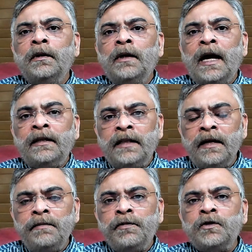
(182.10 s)
and
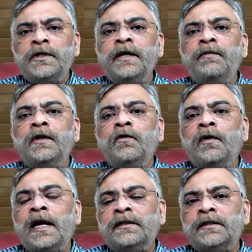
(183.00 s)
then proceed with your
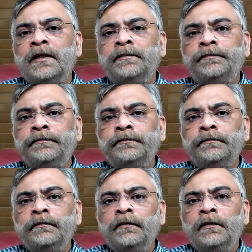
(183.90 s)
answer.
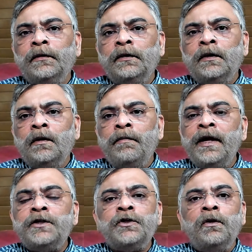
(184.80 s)

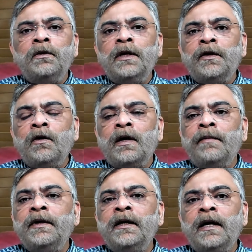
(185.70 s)
Make sure that you're
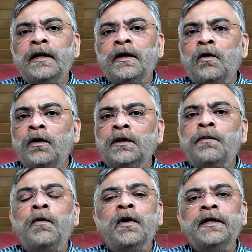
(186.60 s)
communicating all the
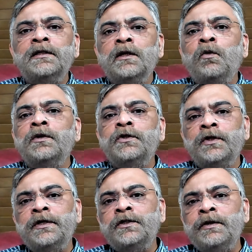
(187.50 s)
points the question
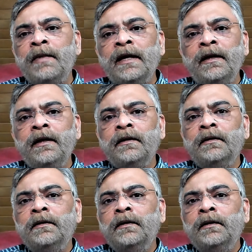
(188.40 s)
is demanding,
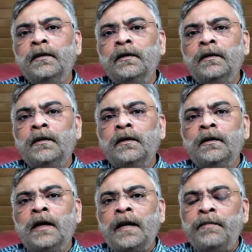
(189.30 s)

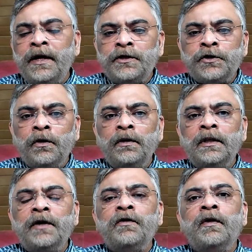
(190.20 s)
and make sure
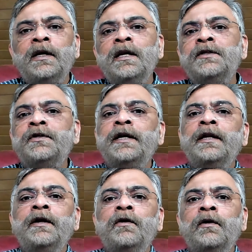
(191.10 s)
that you're
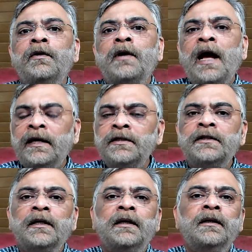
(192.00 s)
illustrating your
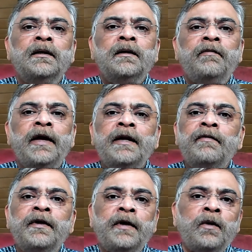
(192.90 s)
answer
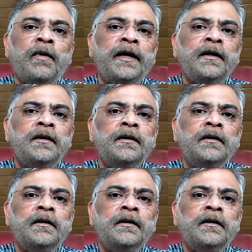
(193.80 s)
wherever required,